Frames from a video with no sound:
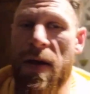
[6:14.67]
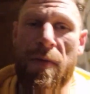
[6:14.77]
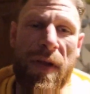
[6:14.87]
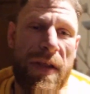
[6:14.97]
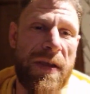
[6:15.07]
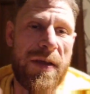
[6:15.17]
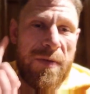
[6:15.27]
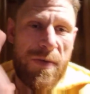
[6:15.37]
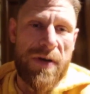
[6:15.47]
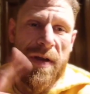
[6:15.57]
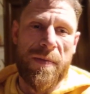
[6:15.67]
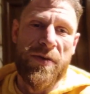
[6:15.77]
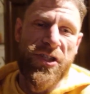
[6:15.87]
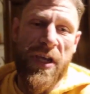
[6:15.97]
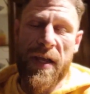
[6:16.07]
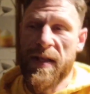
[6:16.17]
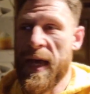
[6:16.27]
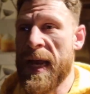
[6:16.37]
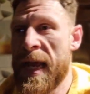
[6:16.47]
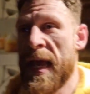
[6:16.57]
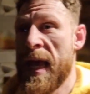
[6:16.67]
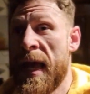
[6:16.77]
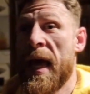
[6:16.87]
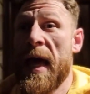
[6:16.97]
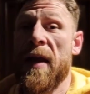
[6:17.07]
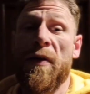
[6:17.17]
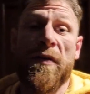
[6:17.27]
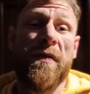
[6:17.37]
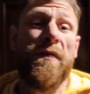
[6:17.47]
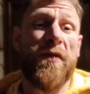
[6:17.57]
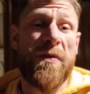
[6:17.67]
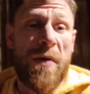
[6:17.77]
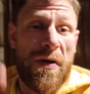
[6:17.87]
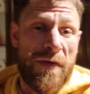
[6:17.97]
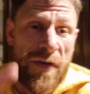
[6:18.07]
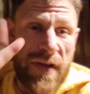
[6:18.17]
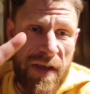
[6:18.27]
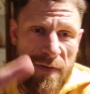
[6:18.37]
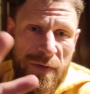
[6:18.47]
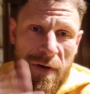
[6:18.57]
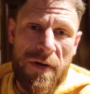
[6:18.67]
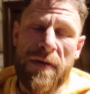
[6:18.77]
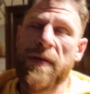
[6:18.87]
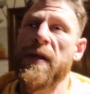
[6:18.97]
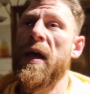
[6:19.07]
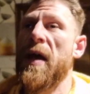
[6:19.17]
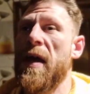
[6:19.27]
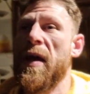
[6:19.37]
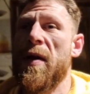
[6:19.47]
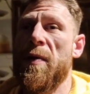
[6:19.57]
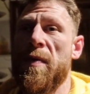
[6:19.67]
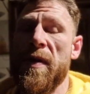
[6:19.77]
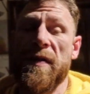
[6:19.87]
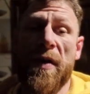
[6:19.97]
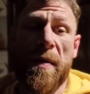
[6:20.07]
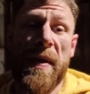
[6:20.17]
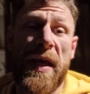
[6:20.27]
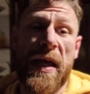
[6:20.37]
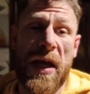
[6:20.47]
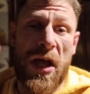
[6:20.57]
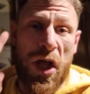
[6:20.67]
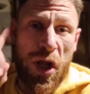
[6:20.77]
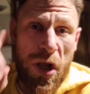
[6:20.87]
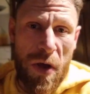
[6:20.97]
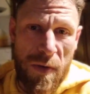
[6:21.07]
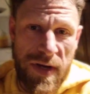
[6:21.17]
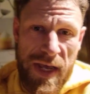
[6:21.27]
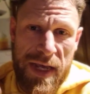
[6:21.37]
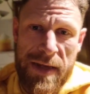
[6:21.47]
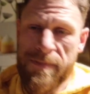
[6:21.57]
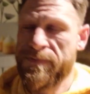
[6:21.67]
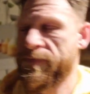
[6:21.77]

I really would appreciate that. And also for tomorrow, for day four, uh, it's going to be a low day.